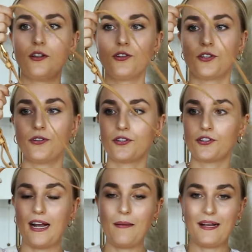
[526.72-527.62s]
shoulder
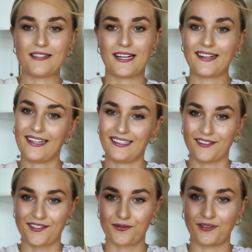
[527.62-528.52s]
strap, as I think
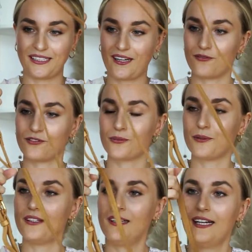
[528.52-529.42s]
it's really
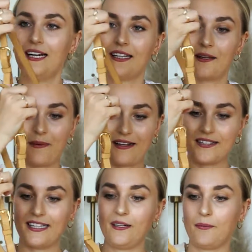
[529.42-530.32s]
comfortable. The
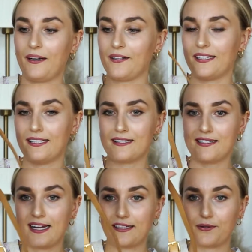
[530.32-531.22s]
best thing about it is
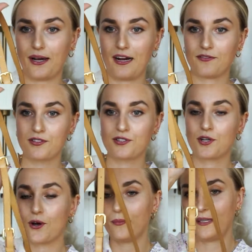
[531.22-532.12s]
that you have
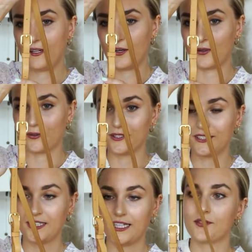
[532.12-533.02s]
so many
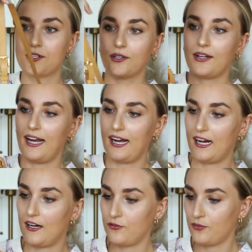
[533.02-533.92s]
holes. So you
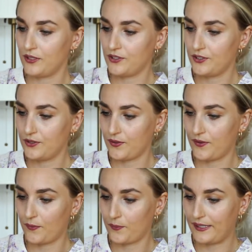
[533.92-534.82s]
have 1, 2,
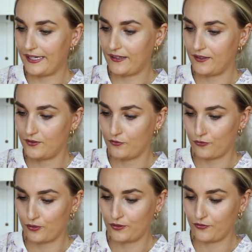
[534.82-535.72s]
3,
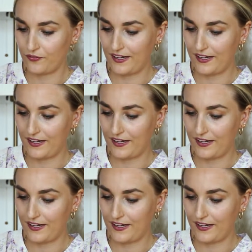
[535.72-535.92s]
4,